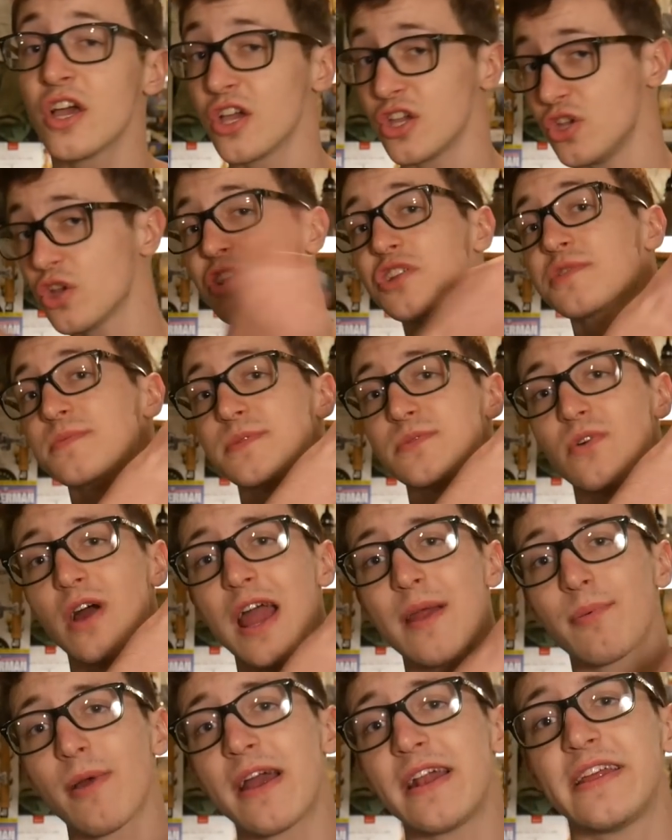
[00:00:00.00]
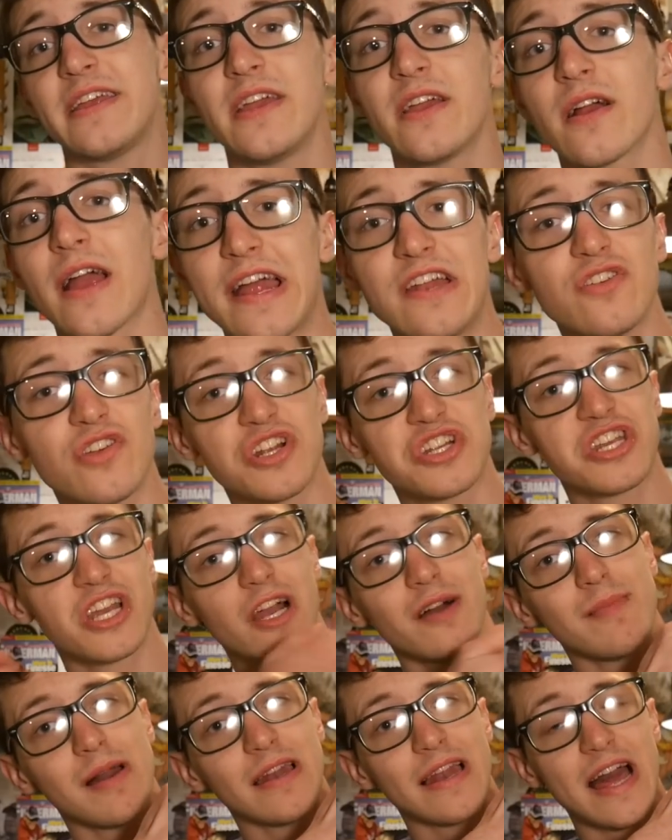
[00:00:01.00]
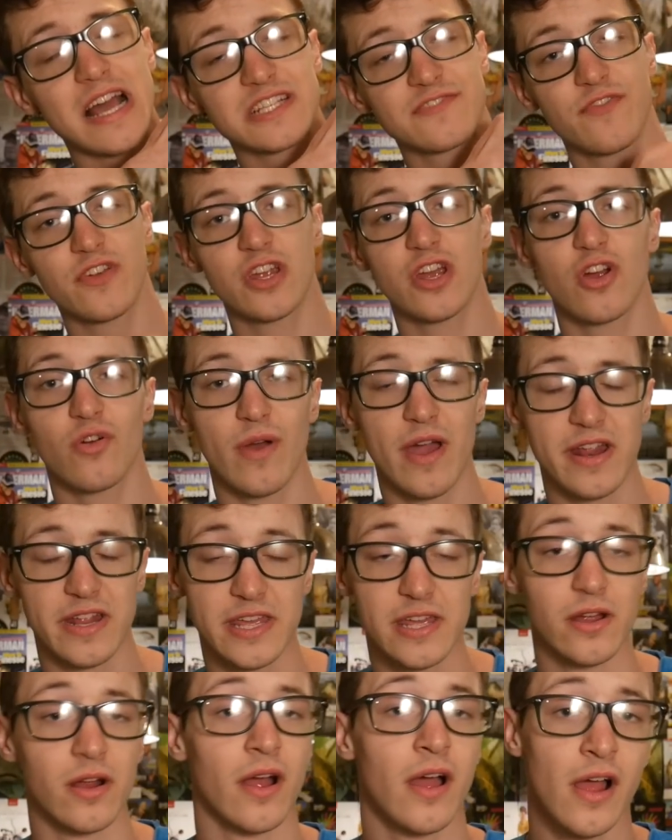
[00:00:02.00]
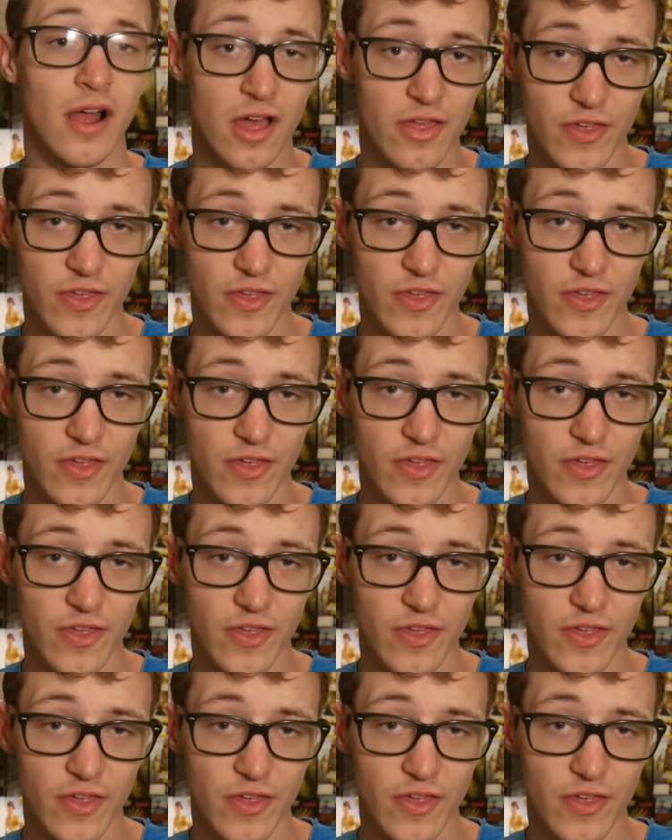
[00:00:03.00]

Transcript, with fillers: you can subscribe right here, and you can check out my last video right here.